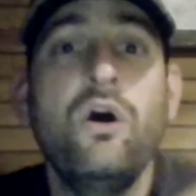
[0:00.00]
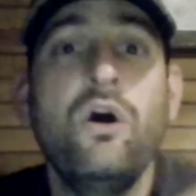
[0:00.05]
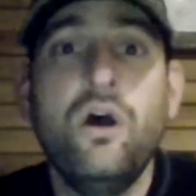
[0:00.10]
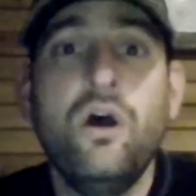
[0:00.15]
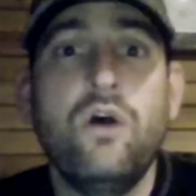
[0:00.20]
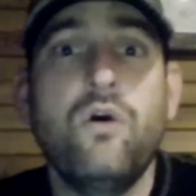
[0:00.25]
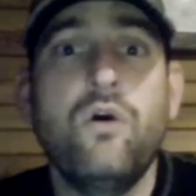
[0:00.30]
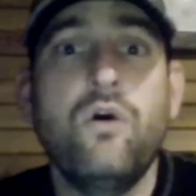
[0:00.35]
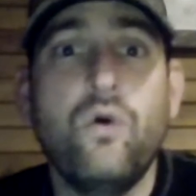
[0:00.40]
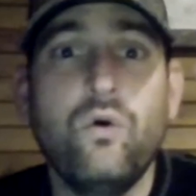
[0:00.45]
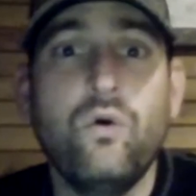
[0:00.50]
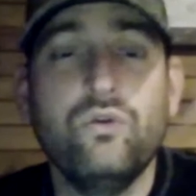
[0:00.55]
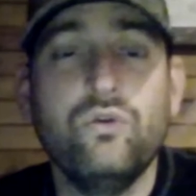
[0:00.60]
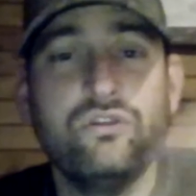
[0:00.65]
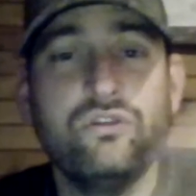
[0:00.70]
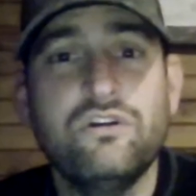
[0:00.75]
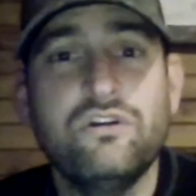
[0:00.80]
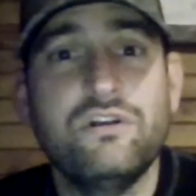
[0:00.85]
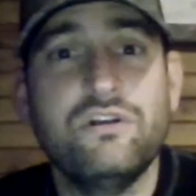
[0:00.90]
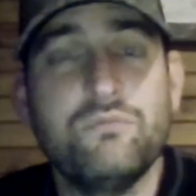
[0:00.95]

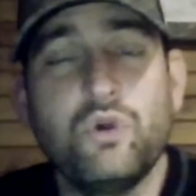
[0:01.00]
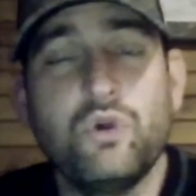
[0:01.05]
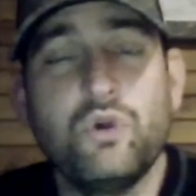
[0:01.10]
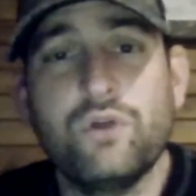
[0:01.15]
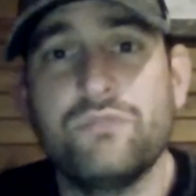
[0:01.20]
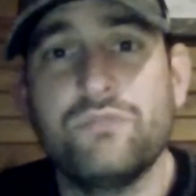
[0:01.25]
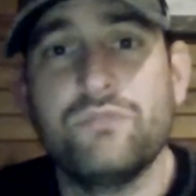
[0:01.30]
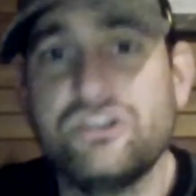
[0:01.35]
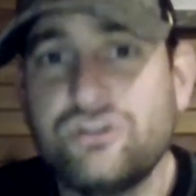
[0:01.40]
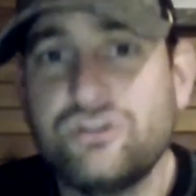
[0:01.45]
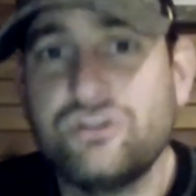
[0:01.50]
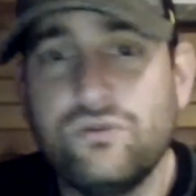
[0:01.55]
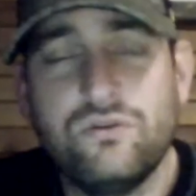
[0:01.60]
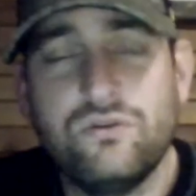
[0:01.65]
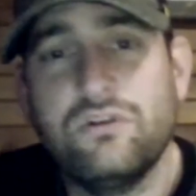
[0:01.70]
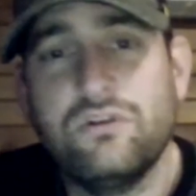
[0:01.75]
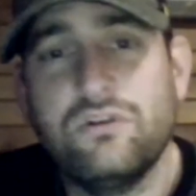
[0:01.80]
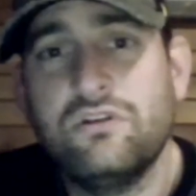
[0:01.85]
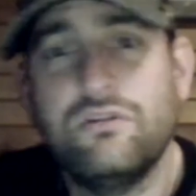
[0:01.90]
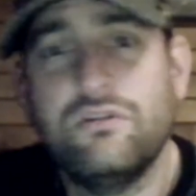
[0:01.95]
older and more
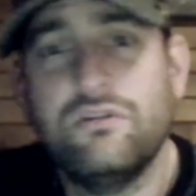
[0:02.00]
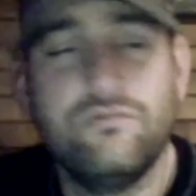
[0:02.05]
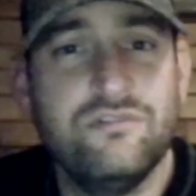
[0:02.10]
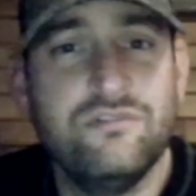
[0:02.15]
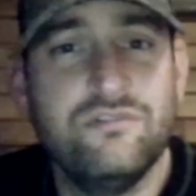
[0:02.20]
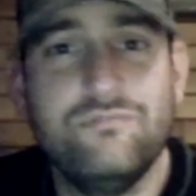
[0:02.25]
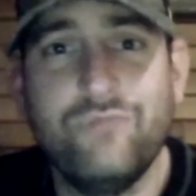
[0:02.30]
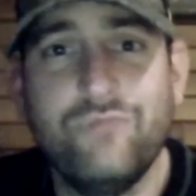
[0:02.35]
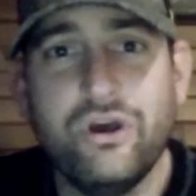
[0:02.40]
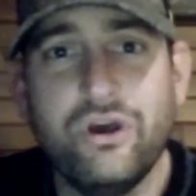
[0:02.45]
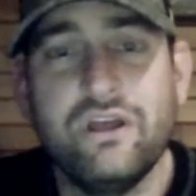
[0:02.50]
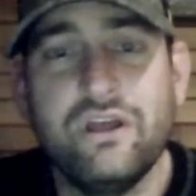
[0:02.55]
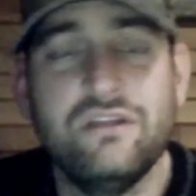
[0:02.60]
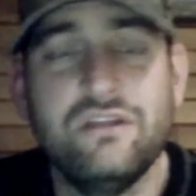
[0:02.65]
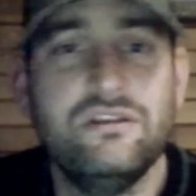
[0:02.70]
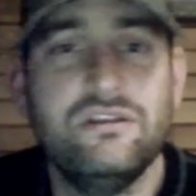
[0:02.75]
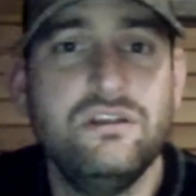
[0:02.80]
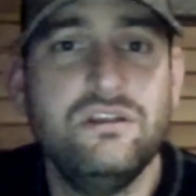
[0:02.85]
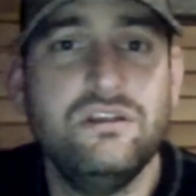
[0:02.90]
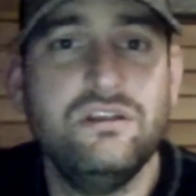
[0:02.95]
mature. But,
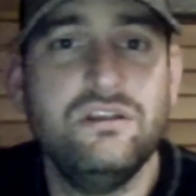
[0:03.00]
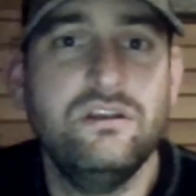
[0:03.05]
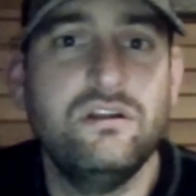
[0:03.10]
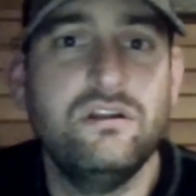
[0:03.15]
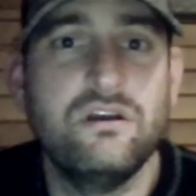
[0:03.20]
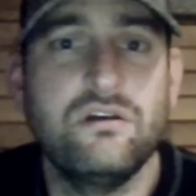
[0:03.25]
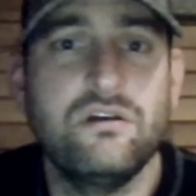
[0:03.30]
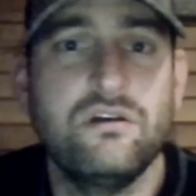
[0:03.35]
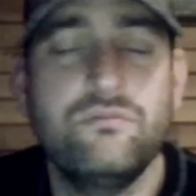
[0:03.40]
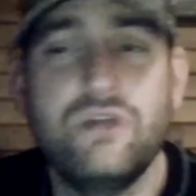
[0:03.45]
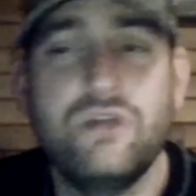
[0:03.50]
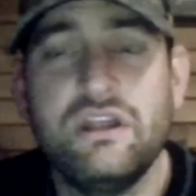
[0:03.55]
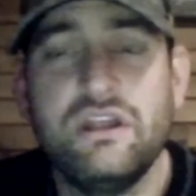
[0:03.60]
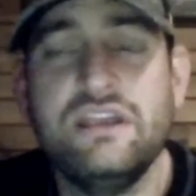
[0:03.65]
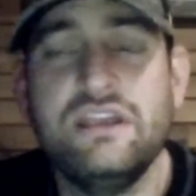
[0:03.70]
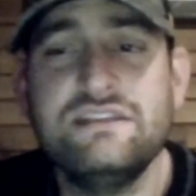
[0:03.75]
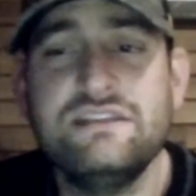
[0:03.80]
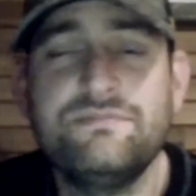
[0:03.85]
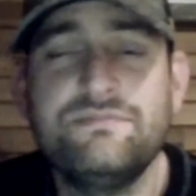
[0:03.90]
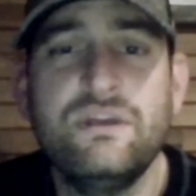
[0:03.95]
you know, but
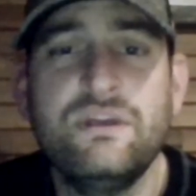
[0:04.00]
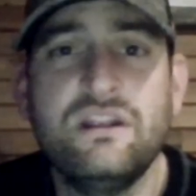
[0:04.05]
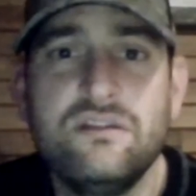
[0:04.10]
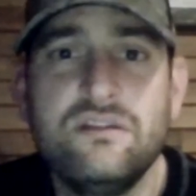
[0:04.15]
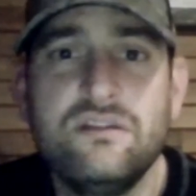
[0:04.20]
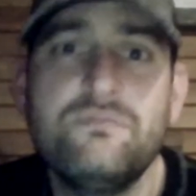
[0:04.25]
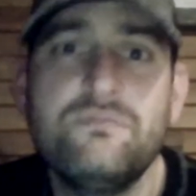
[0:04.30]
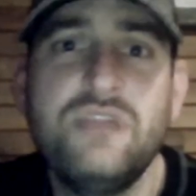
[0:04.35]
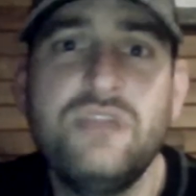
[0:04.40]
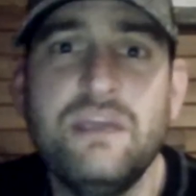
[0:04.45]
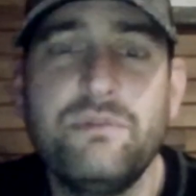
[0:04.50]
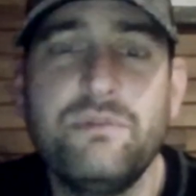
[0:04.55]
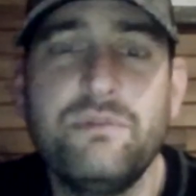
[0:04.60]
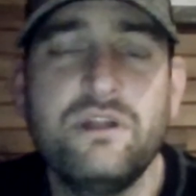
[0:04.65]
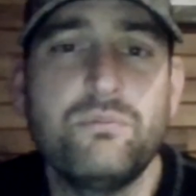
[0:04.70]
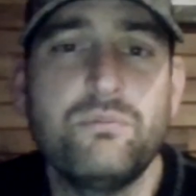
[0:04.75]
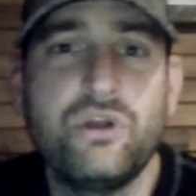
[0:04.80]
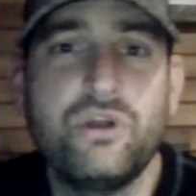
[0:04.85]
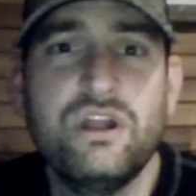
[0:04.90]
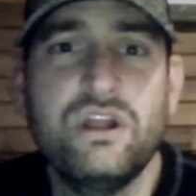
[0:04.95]
he's been keeping it
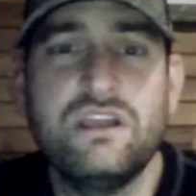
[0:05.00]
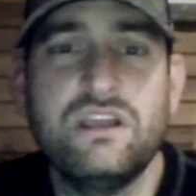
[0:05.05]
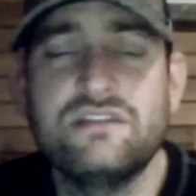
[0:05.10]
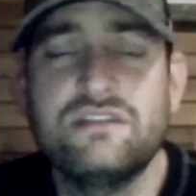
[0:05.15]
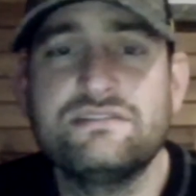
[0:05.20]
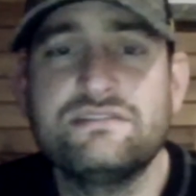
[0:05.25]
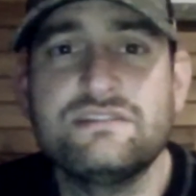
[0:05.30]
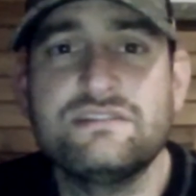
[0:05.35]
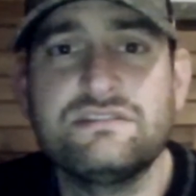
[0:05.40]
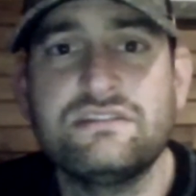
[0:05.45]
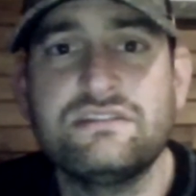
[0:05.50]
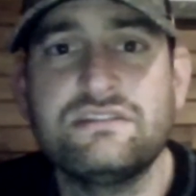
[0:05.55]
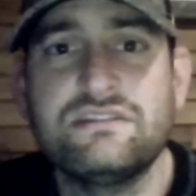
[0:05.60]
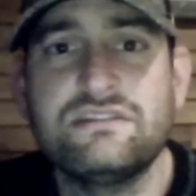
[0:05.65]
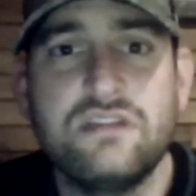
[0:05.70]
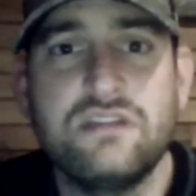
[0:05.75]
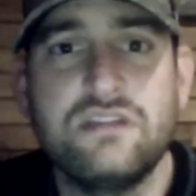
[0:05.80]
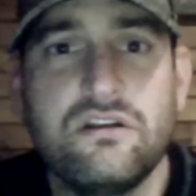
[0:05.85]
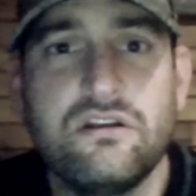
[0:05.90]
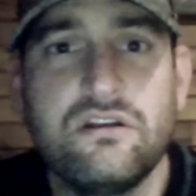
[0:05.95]
pretty consistent
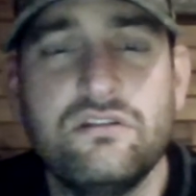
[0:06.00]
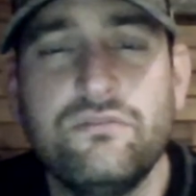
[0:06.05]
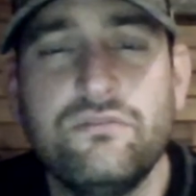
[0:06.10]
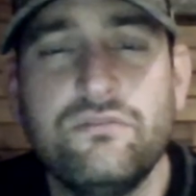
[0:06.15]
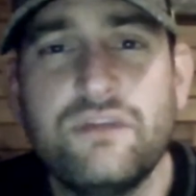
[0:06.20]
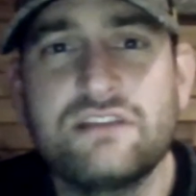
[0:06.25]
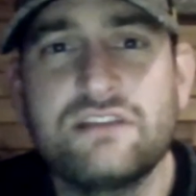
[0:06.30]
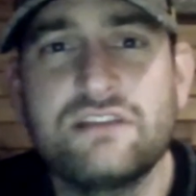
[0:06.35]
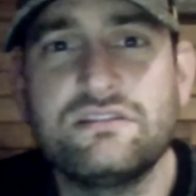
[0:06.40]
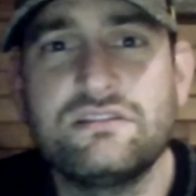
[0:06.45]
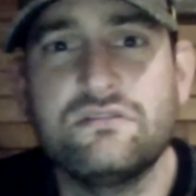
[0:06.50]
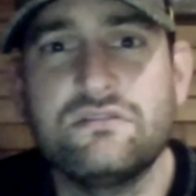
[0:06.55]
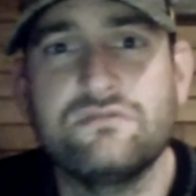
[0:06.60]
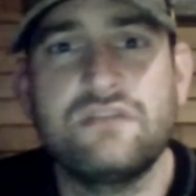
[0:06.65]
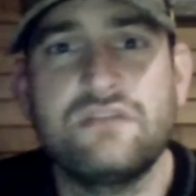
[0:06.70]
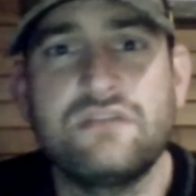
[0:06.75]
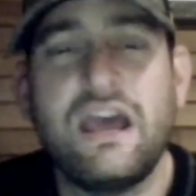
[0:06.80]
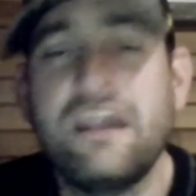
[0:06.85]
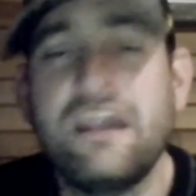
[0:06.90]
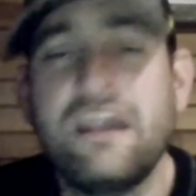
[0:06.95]
there in New Mexico,
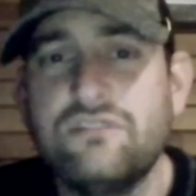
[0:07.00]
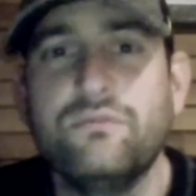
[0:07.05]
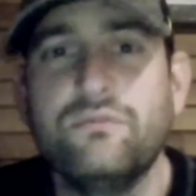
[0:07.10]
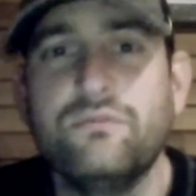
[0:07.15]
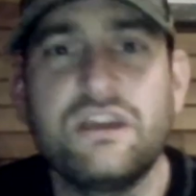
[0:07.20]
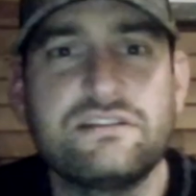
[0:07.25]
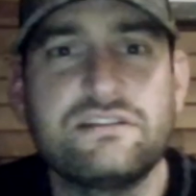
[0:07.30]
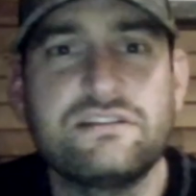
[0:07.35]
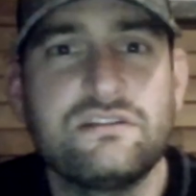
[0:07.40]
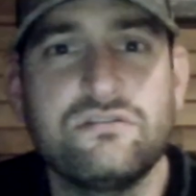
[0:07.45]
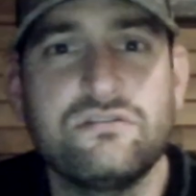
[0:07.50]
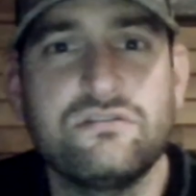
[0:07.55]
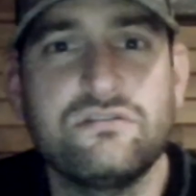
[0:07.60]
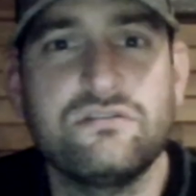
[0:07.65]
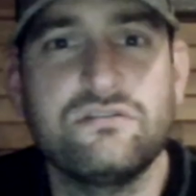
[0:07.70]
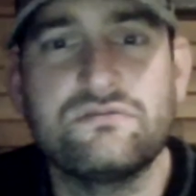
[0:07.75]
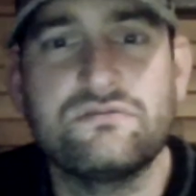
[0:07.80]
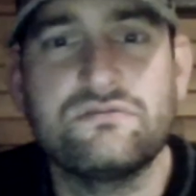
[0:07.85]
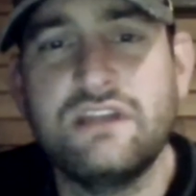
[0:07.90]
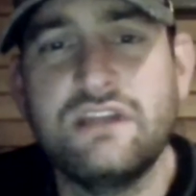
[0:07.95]
at New Mexico
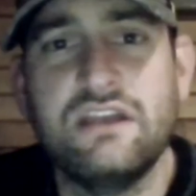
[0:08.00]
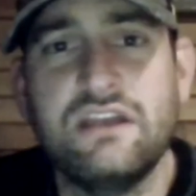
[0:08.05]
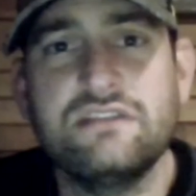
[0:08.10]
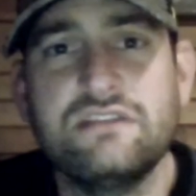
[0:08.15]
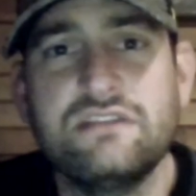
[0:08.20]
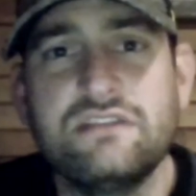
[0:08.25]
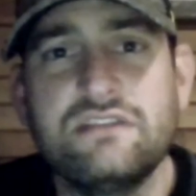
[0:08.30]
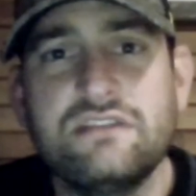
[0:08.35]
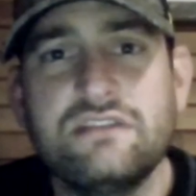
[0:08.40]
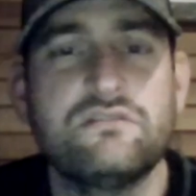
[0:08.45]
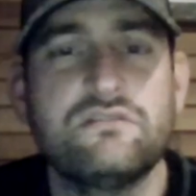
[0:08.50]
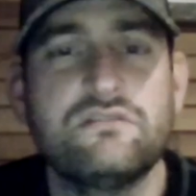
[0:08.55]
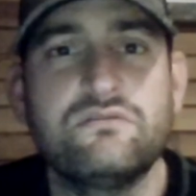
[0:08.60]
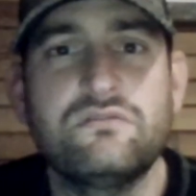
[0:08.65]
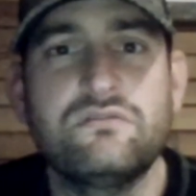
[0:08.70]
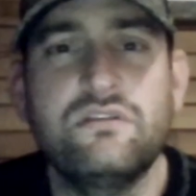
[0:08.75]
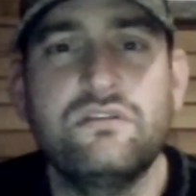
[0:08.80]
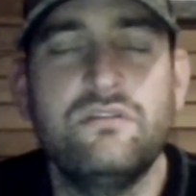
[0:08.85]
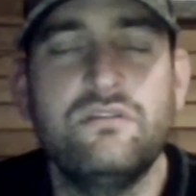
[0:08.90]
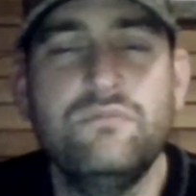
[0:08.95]
State. So
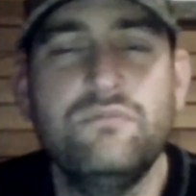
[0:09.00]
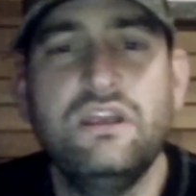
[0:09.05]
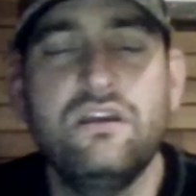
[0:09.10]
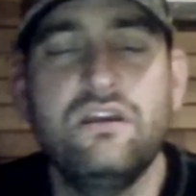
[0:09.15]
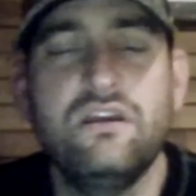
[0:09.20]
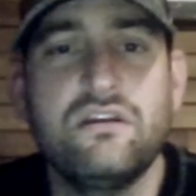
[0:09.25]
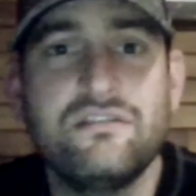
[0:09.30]
it'd be a,